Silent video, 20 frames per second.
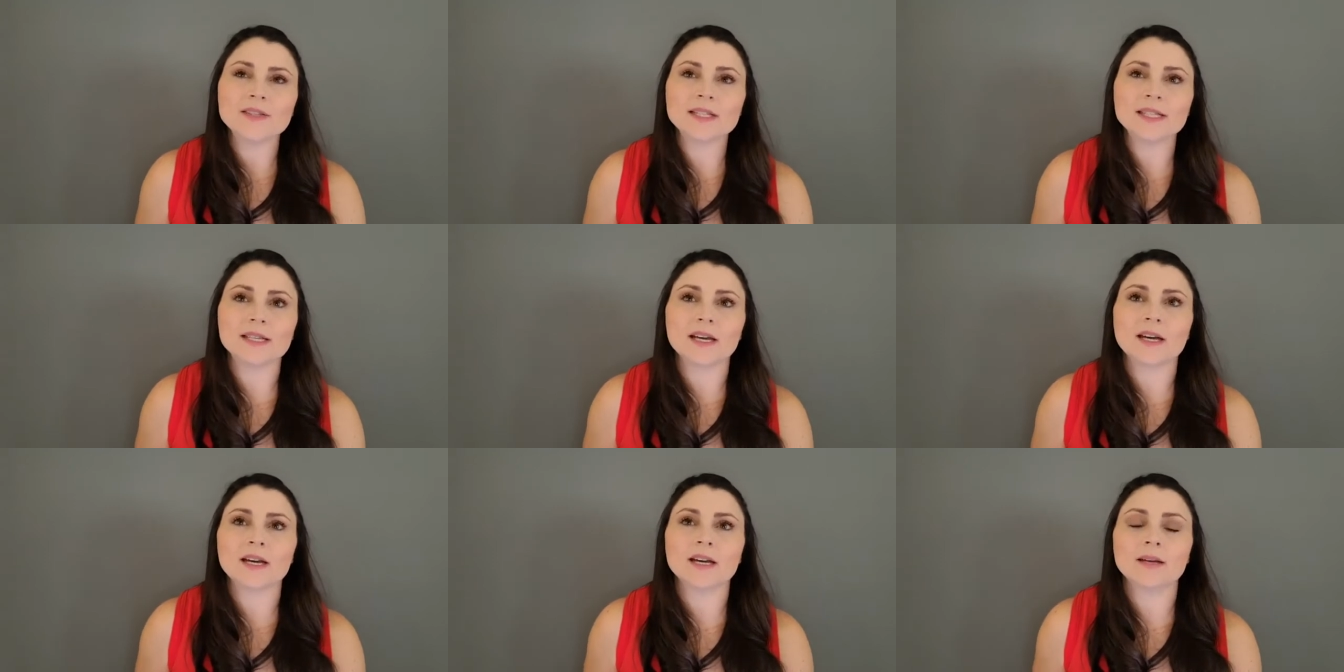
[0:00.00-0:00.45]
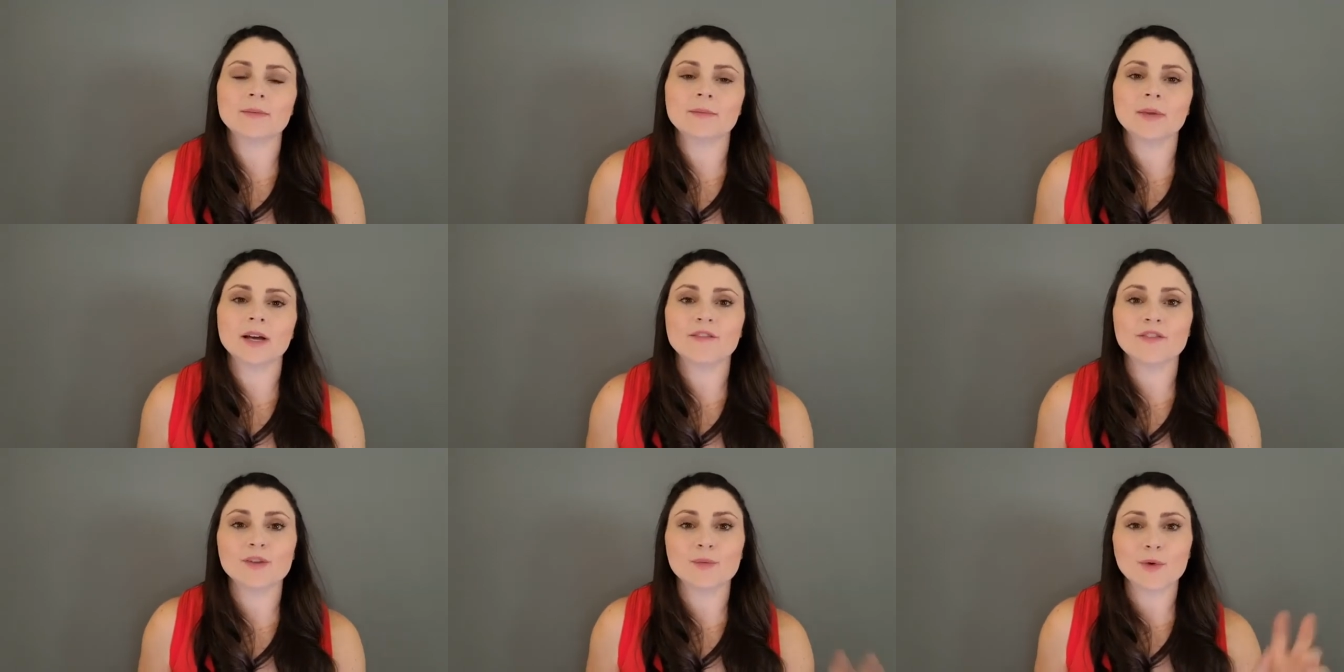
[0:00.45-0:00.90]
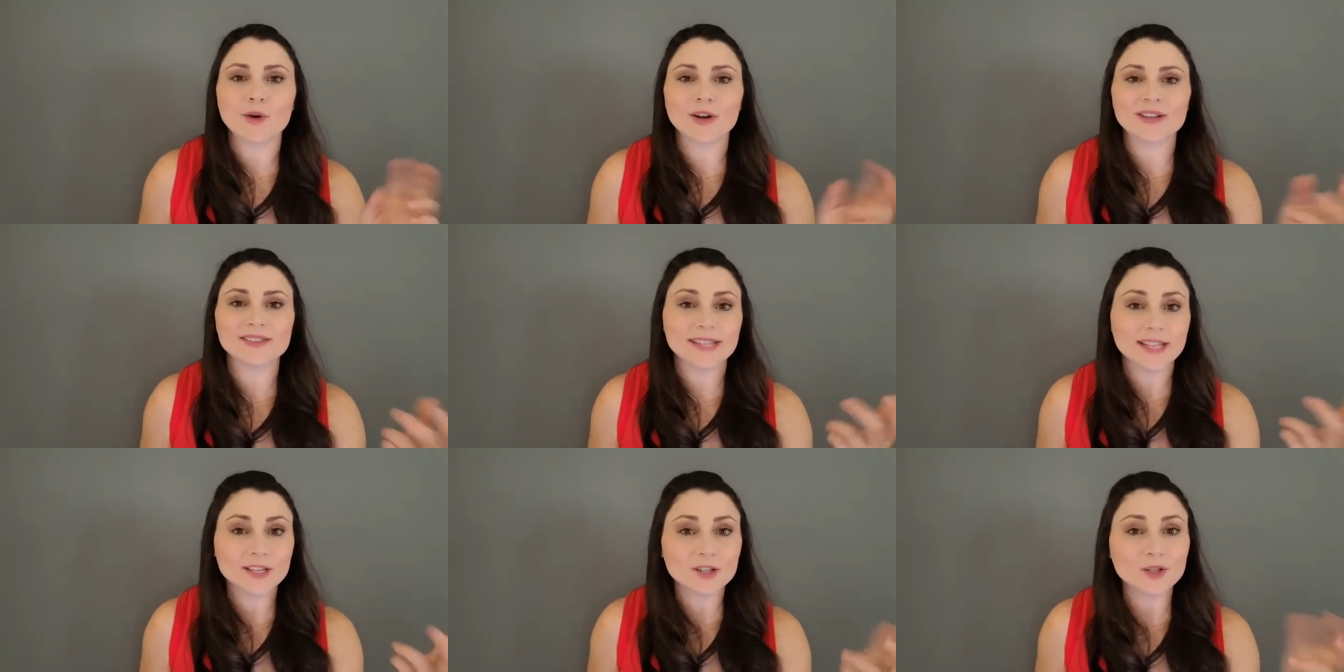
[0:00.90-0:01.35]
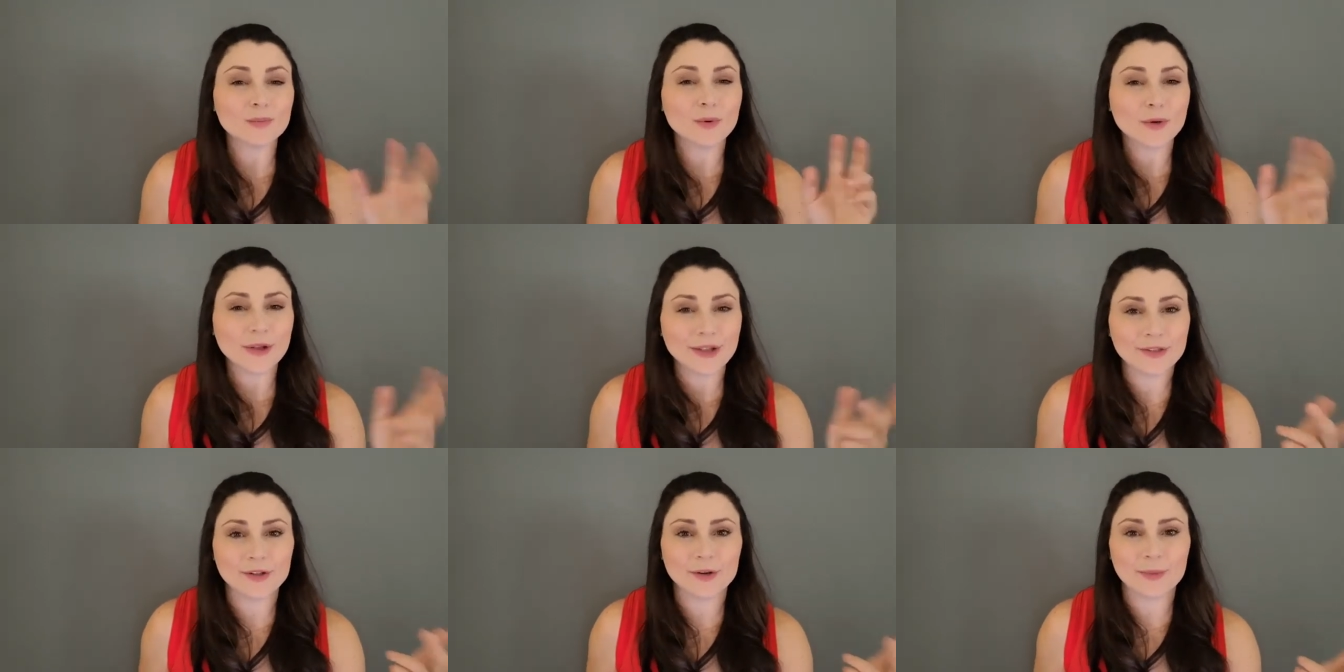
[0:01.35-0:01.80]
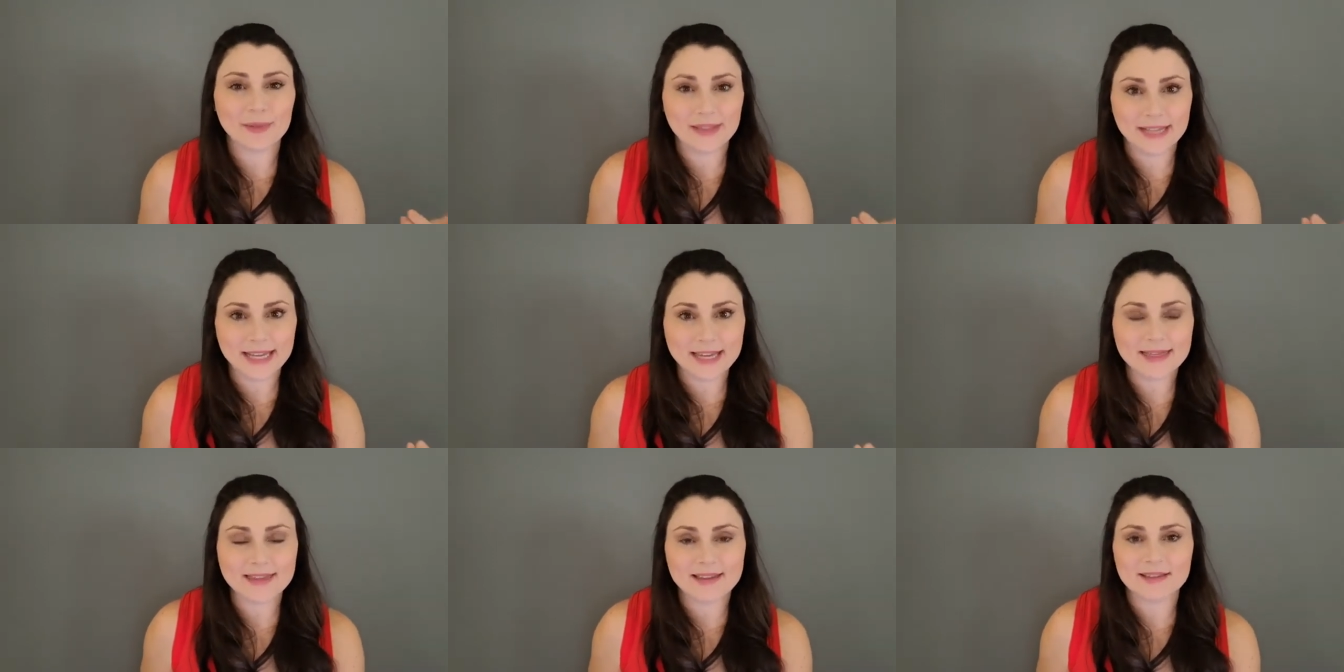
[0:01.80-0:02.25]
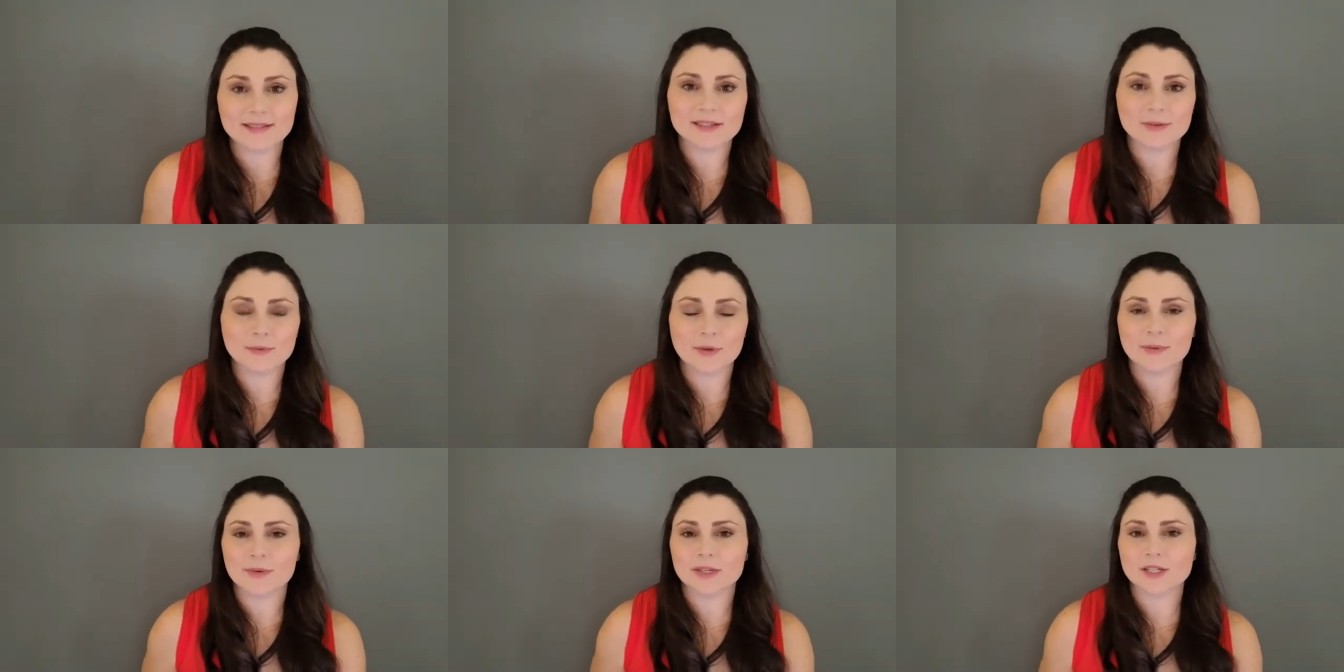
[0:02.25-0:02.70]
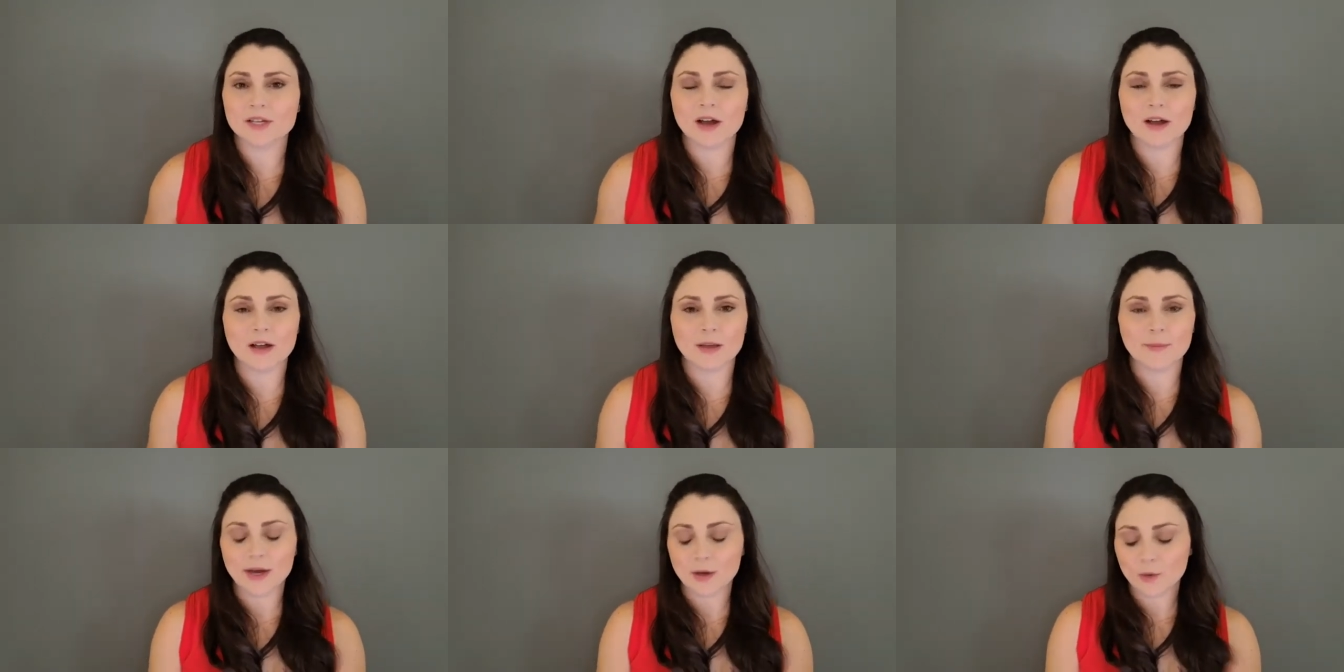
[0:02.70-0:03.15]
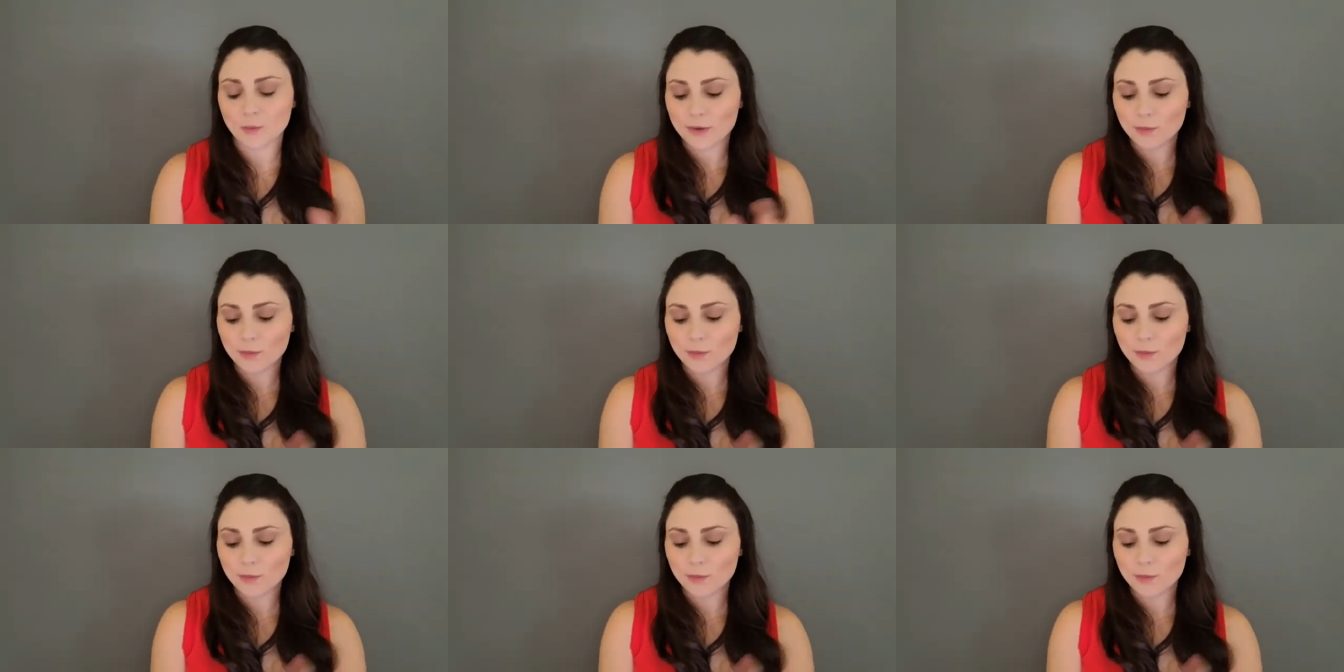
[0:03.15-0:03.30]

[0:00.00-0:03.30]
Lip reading: some of the more legal boilerplate things that we would talk about.